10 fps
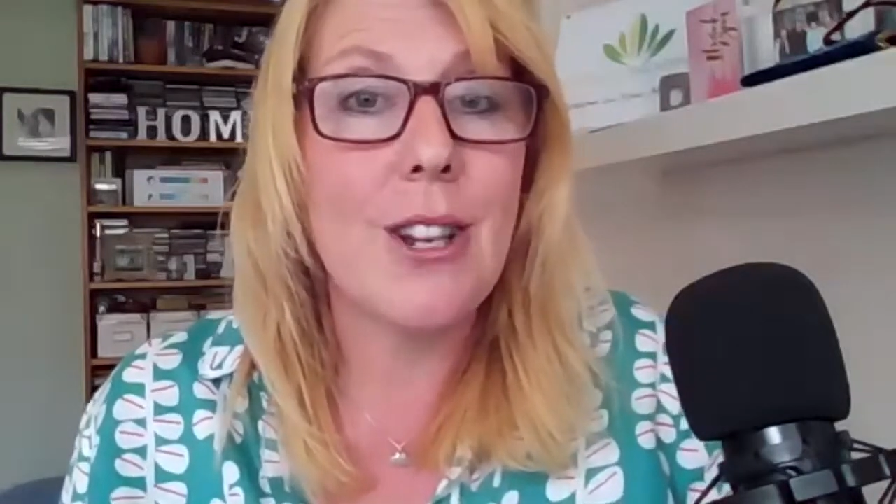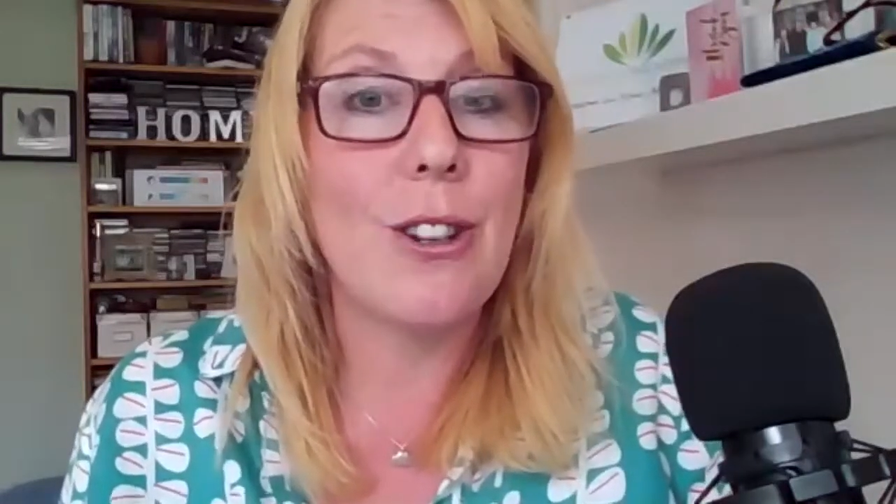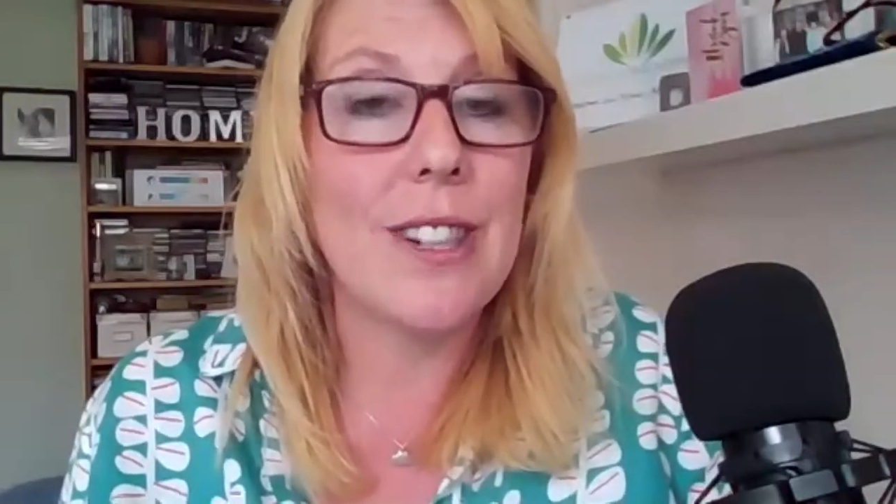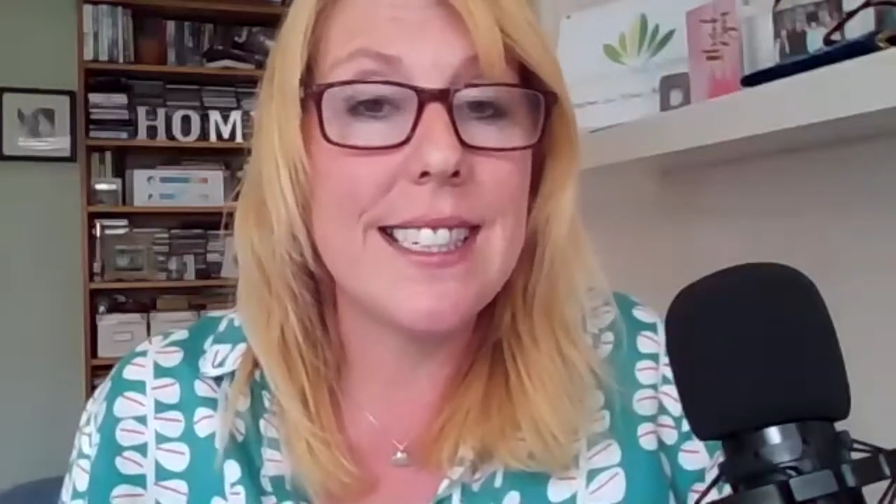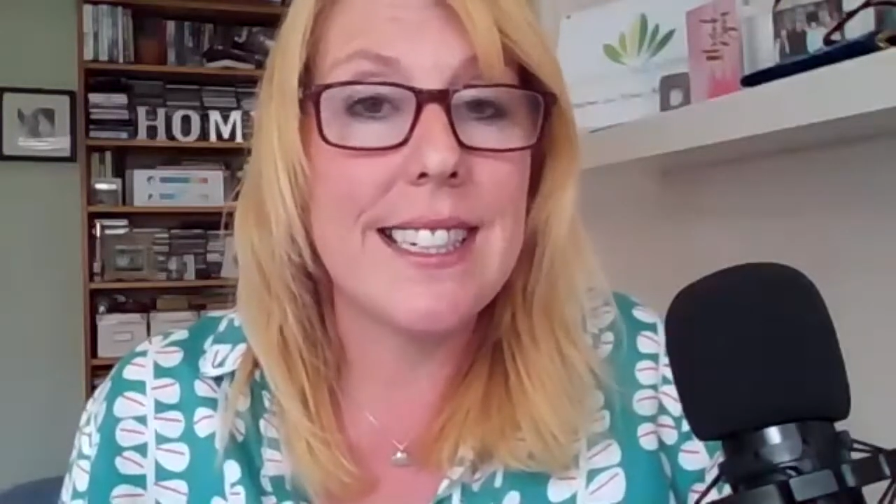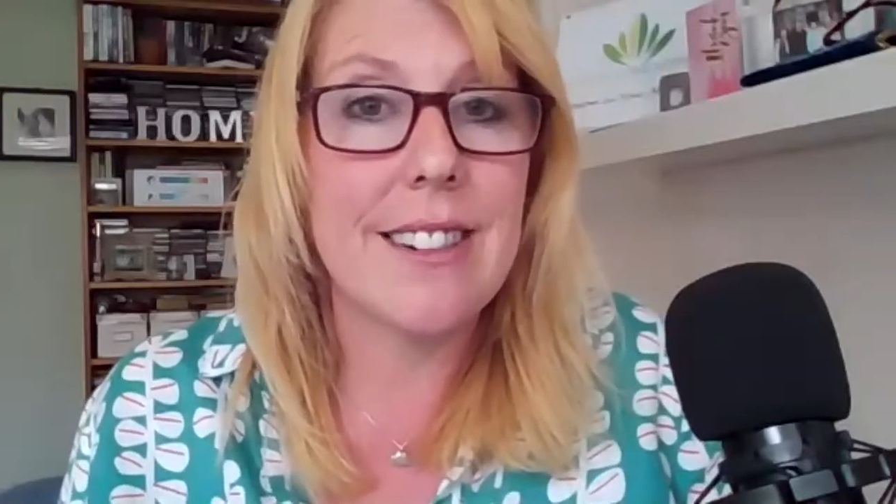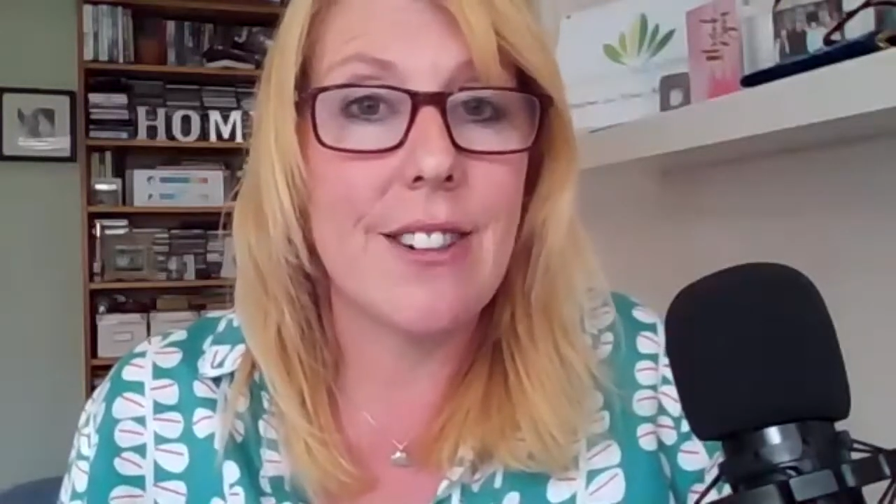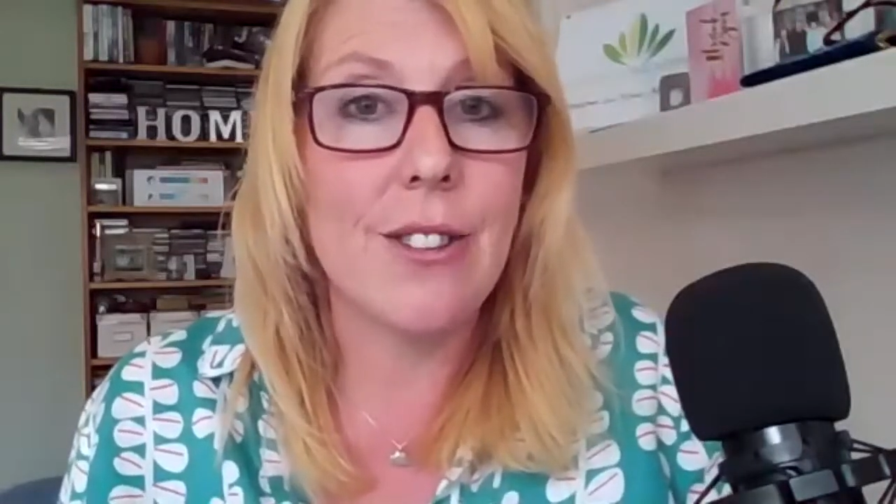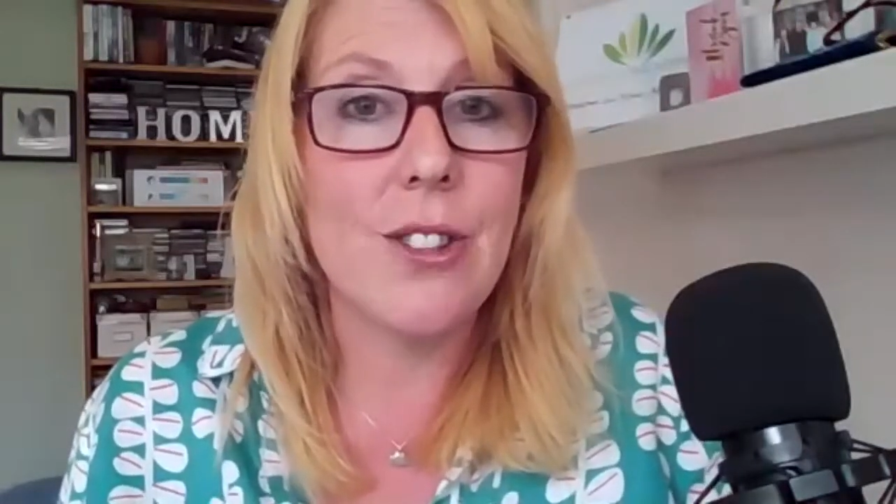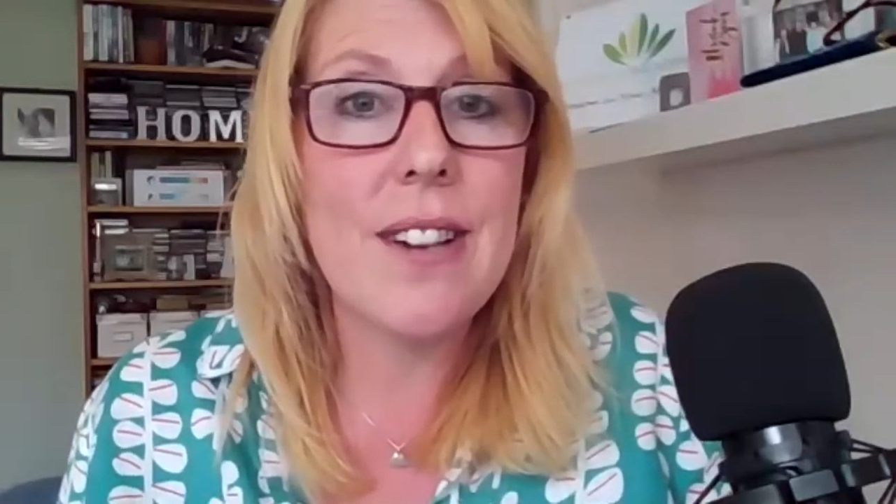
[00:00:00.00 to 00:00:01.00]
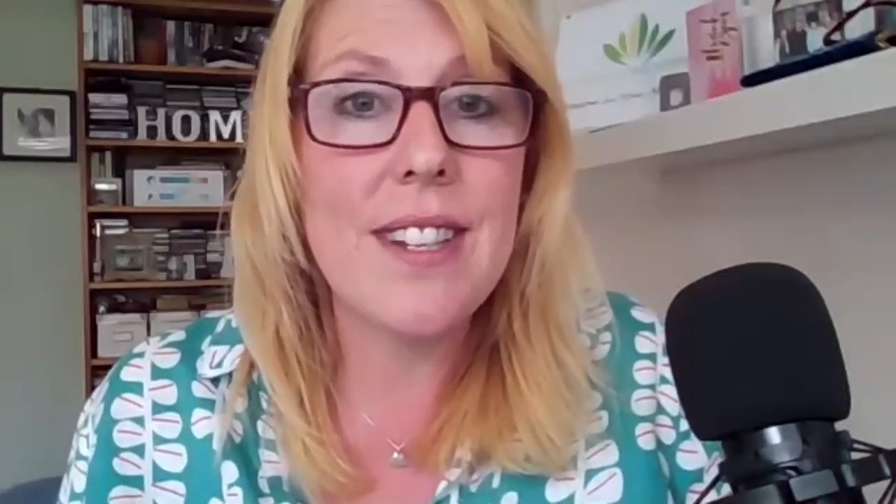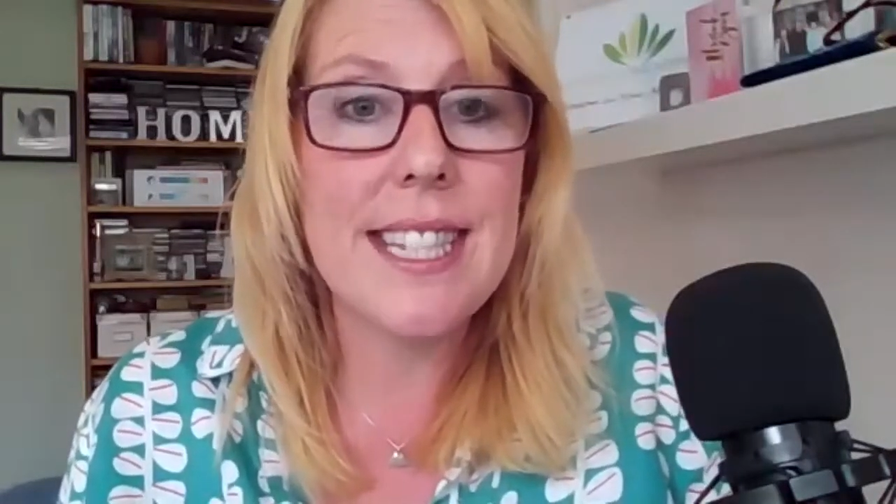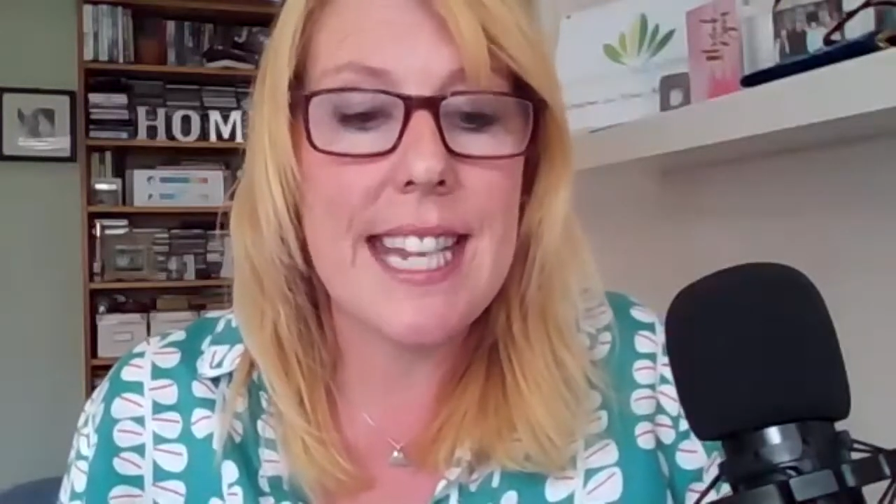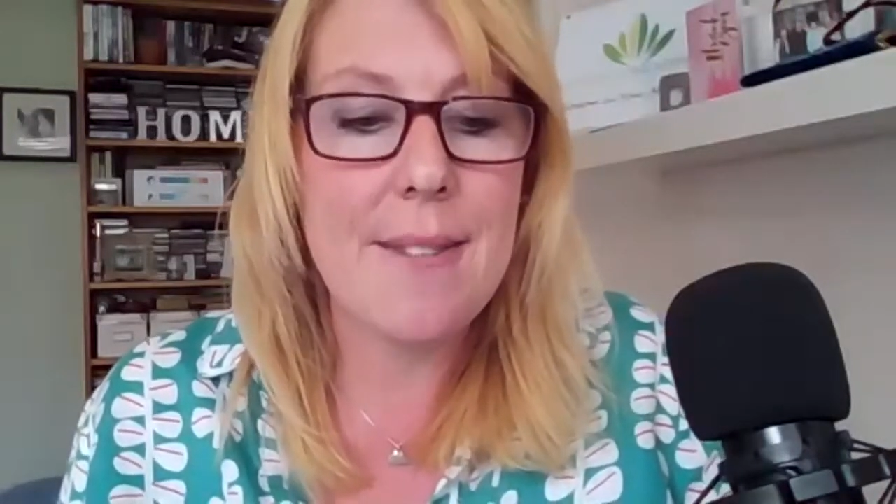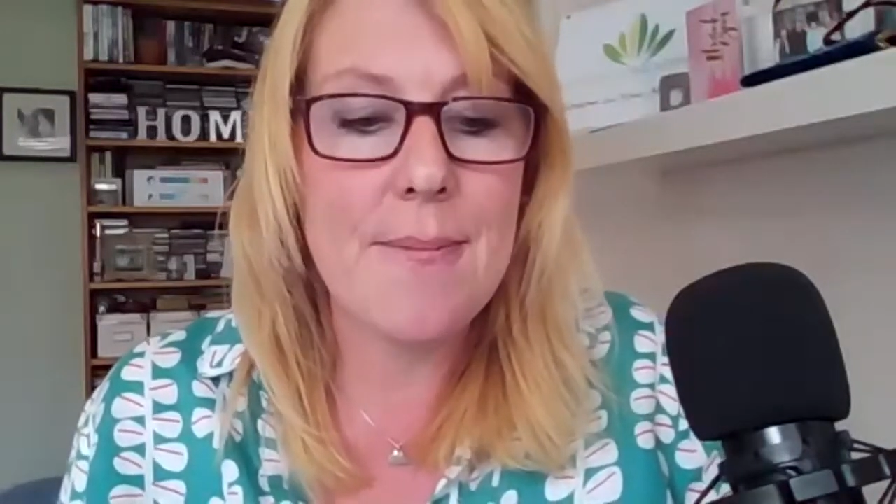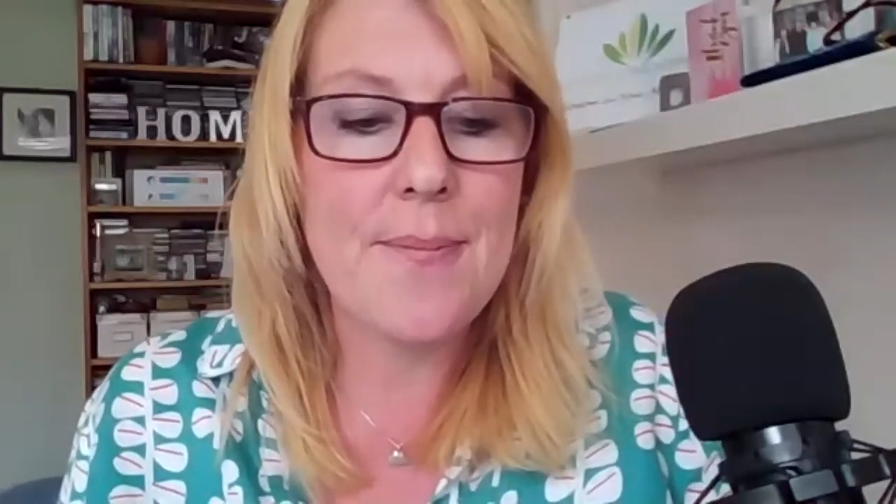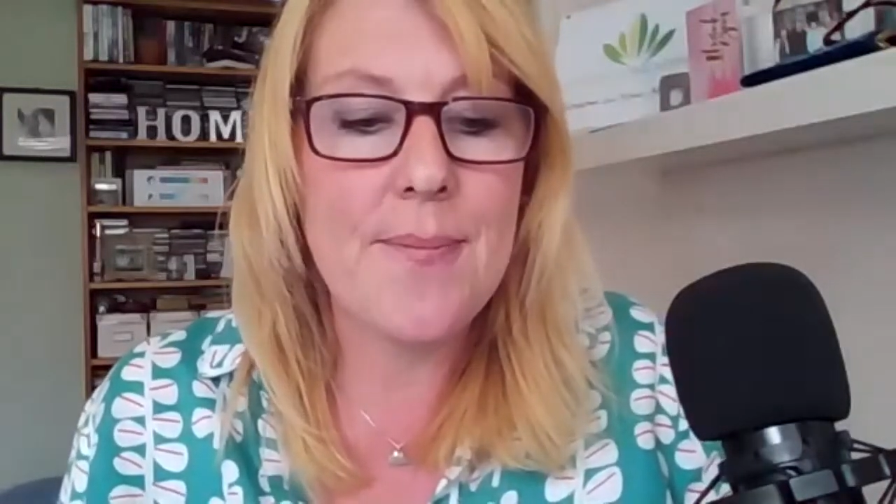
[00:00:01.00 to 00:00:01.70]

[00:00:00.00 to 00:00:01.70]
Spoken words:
Lonicera Longevity.